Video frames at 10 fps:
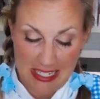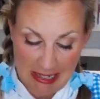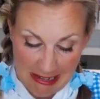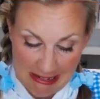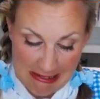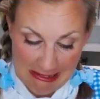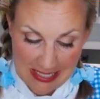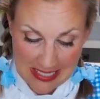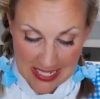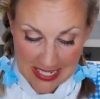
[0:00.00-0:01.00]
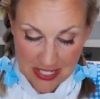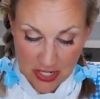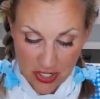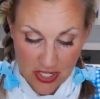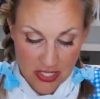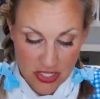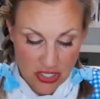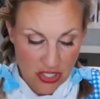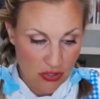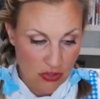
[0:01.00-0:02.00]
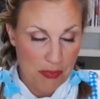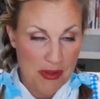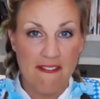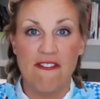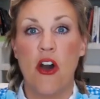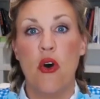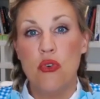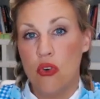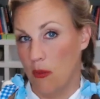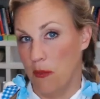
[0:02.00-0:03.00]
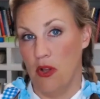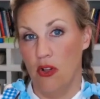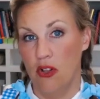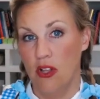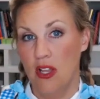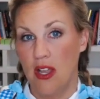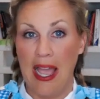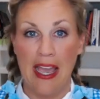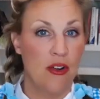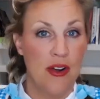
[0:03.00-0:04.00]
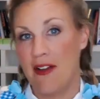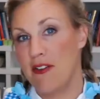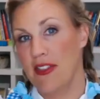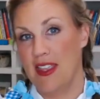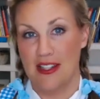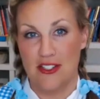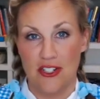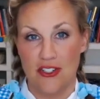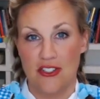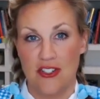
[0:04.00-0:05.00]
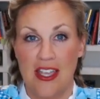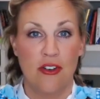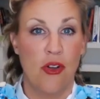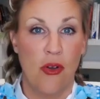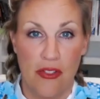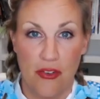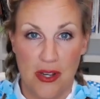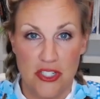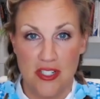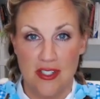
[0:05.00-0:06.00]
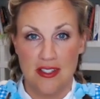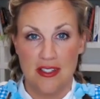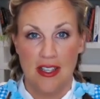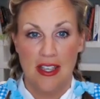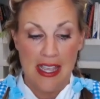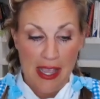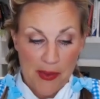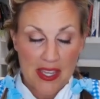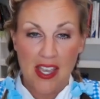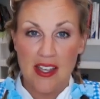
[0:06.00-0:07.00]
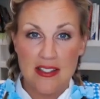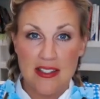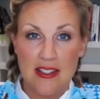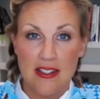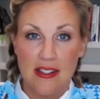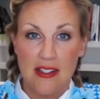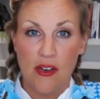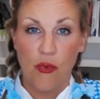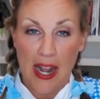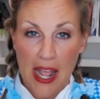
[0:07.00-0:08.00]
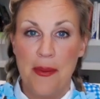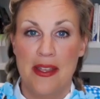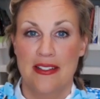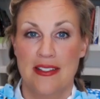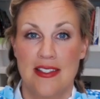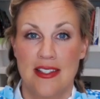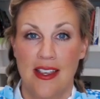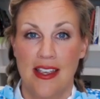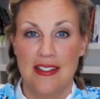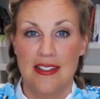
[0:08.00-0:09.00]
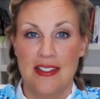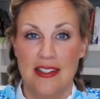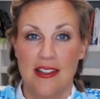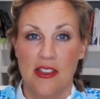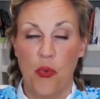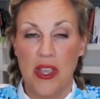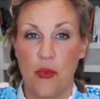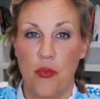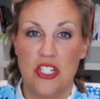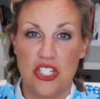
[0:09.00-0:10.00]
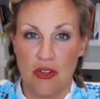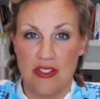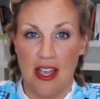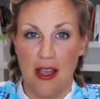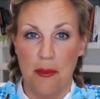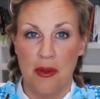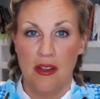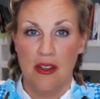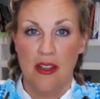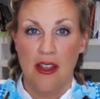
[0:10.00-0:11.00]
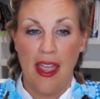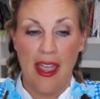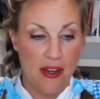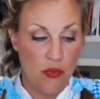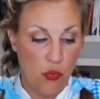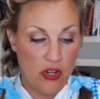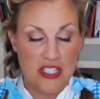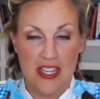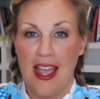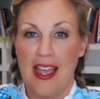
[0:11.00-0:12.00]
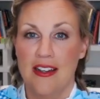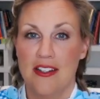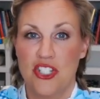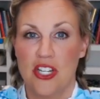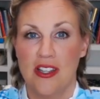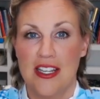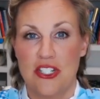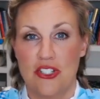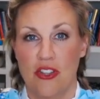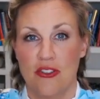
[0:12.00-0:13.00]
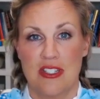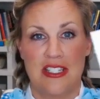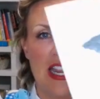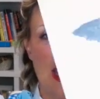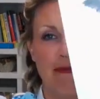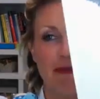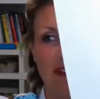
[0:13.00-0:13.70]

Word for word: Uh, it takes courage to be vulnerable. I don't have all the answers. I don't know all the questions. Because what happens is the Wicked Witch shows up, and worse yet, she unleashes those damn